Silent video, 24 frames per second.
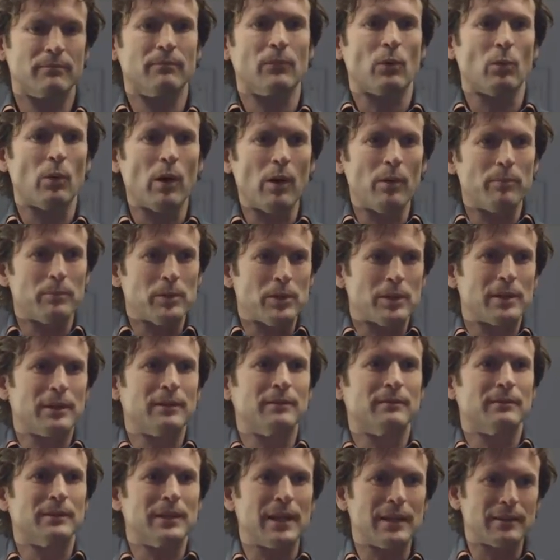Well, you
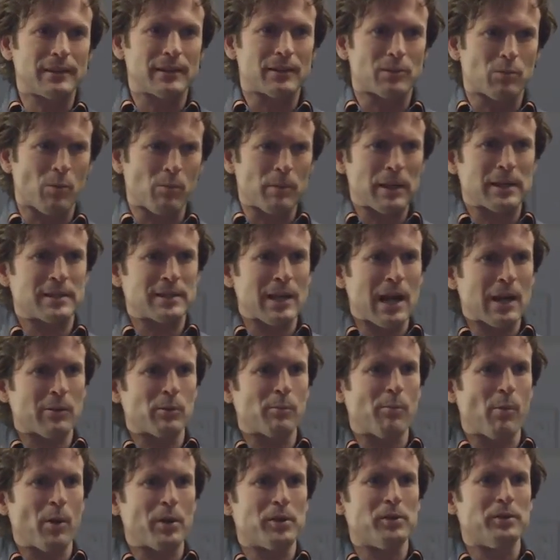can get the exact
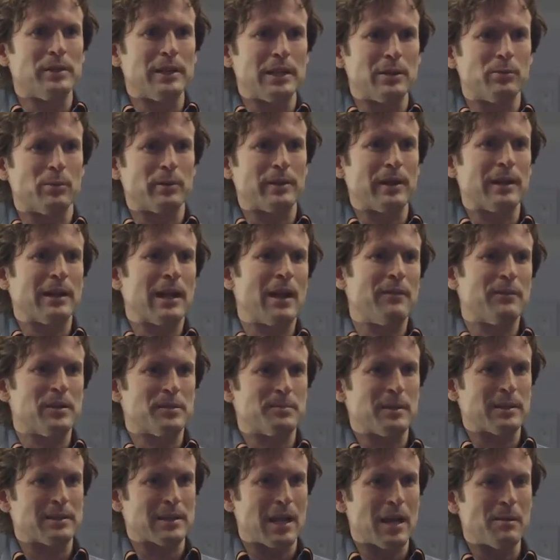report you need without having to
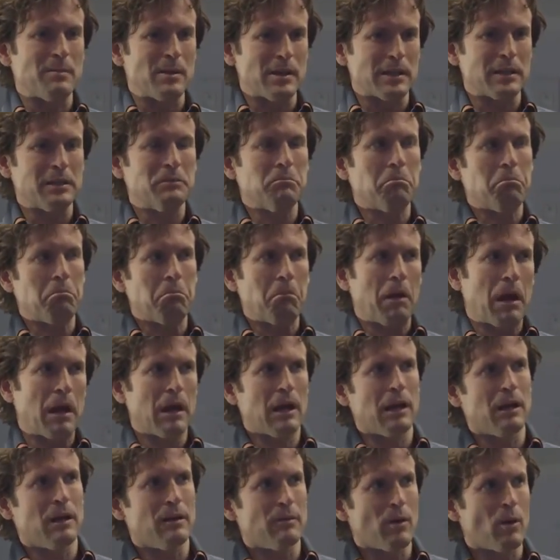spend time on it.
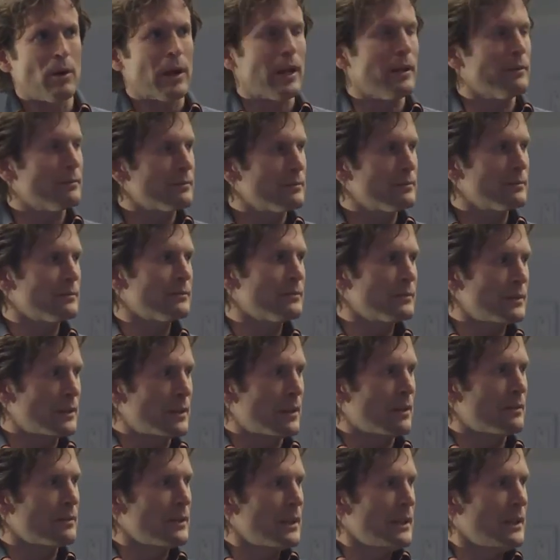Uh, okay. You
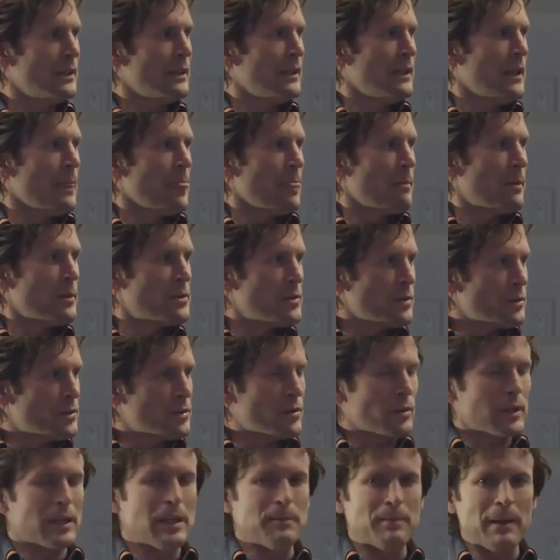know. But you
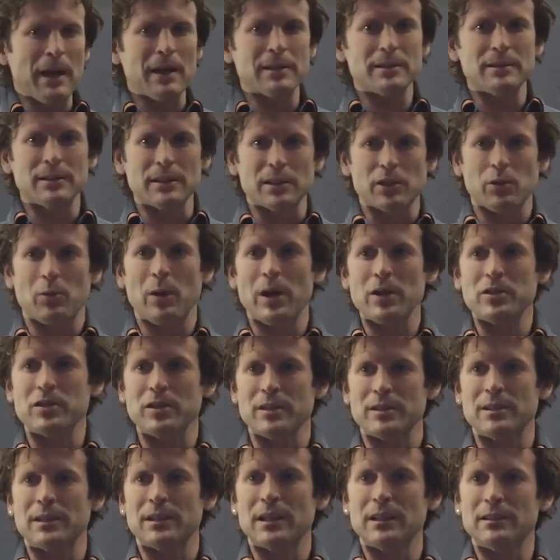keep asking these
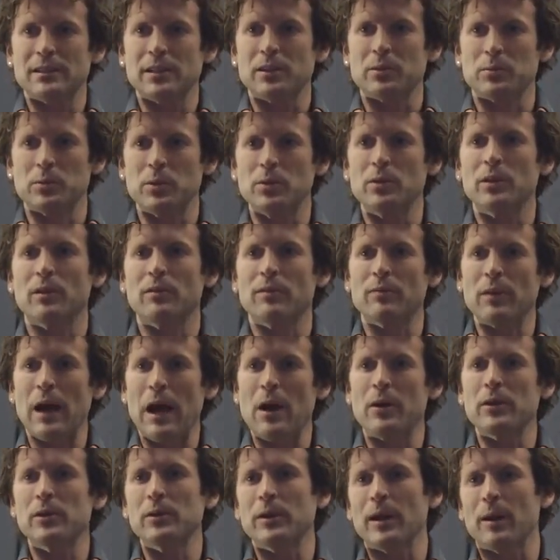questions to get to the root of
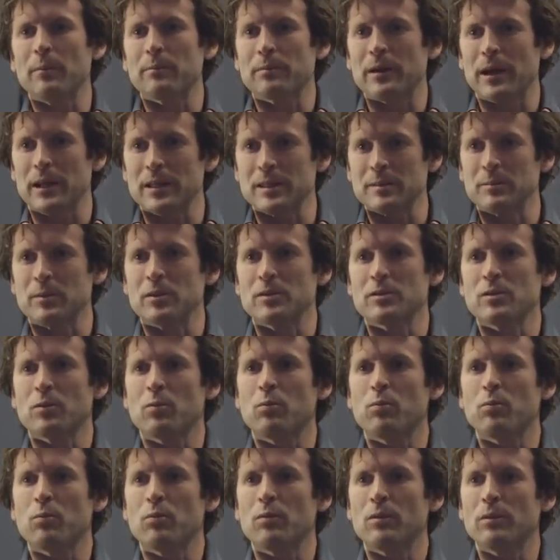how do you help customers or
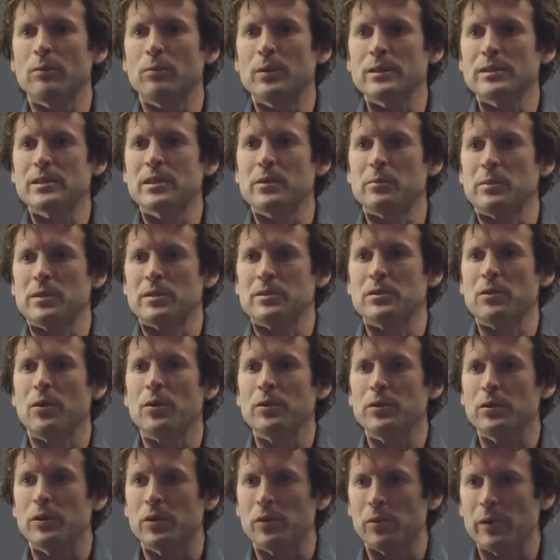what's the
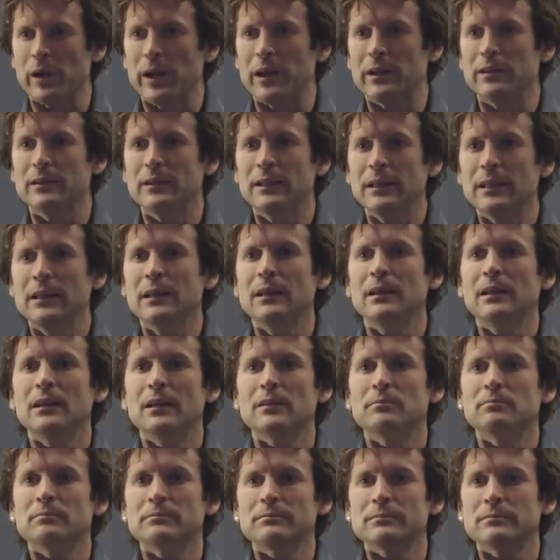result you create.
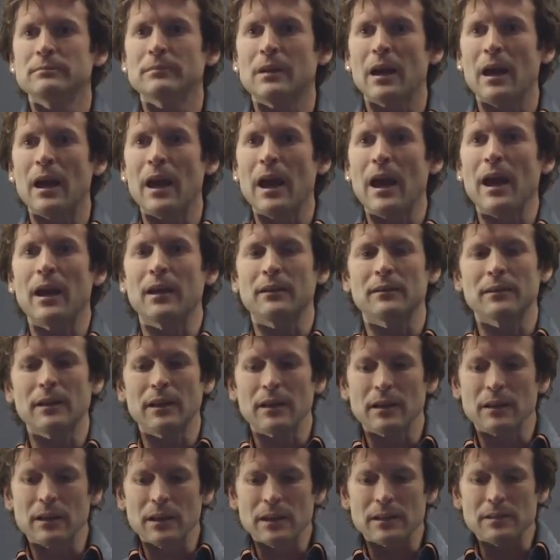And
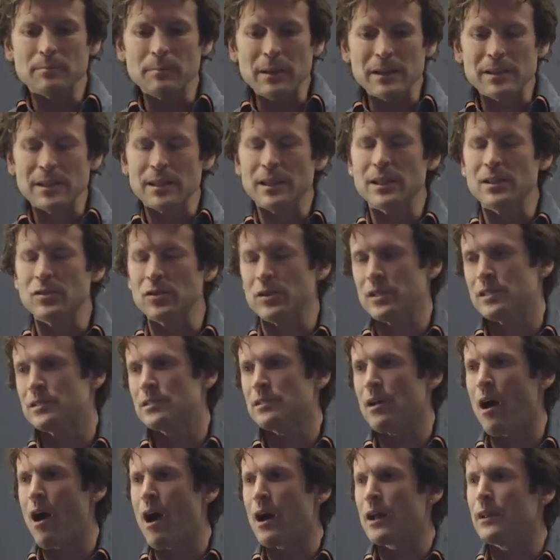it makes it easier to
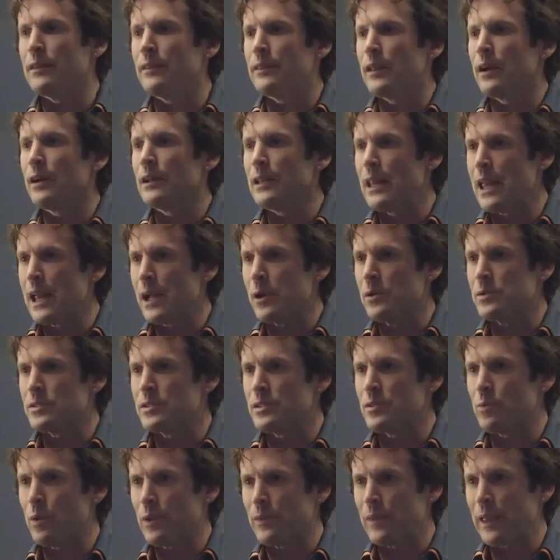talk in their language
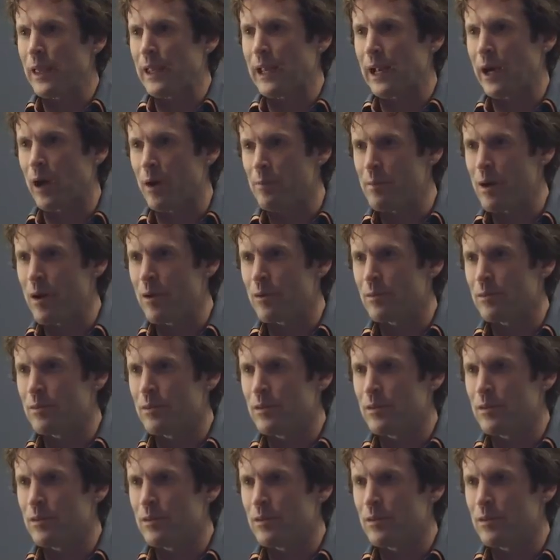to what they care about.